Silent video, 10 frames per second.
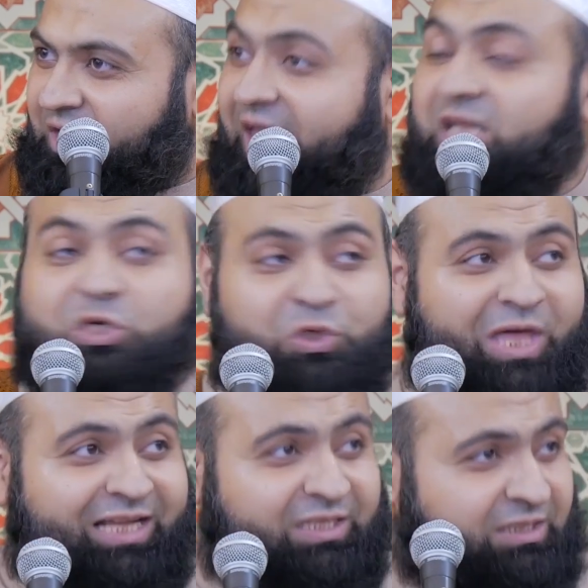Get to
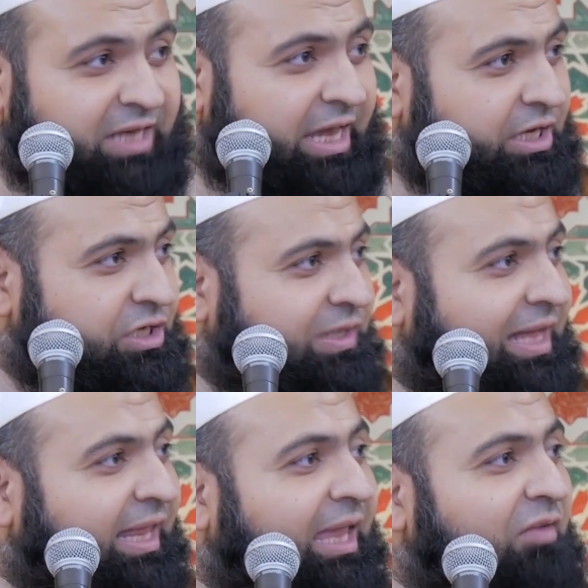that stage
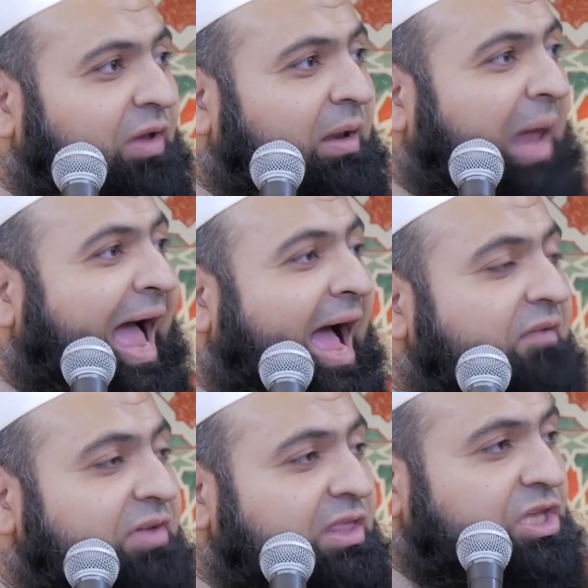that even
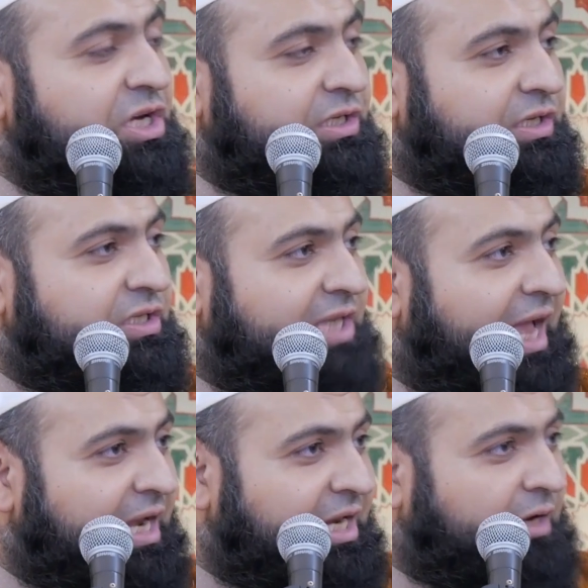having the
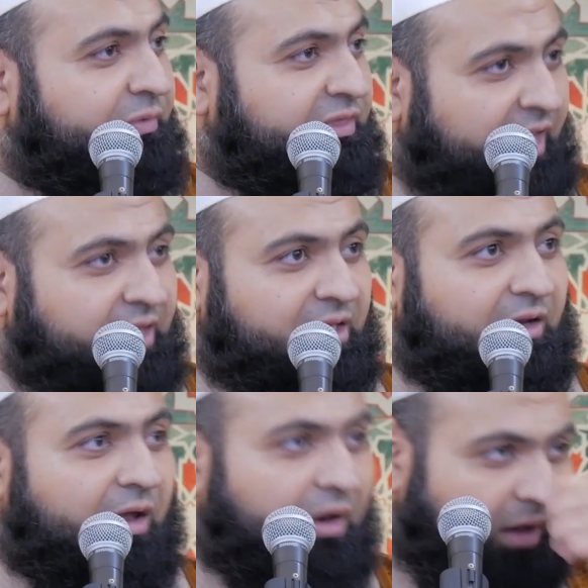understanding of
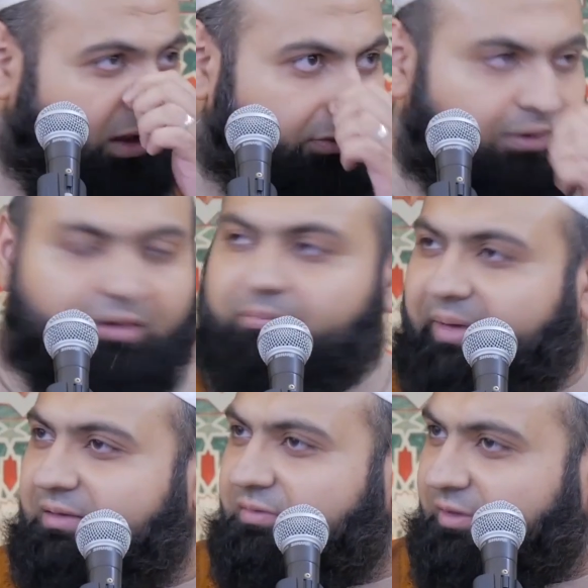thanking Allah the
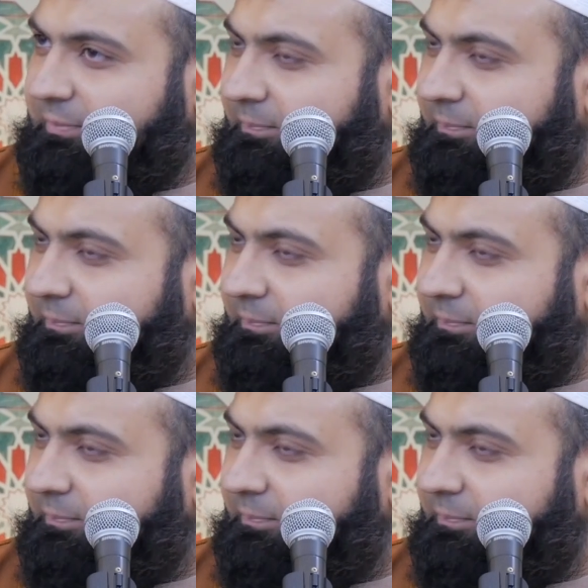Almighty.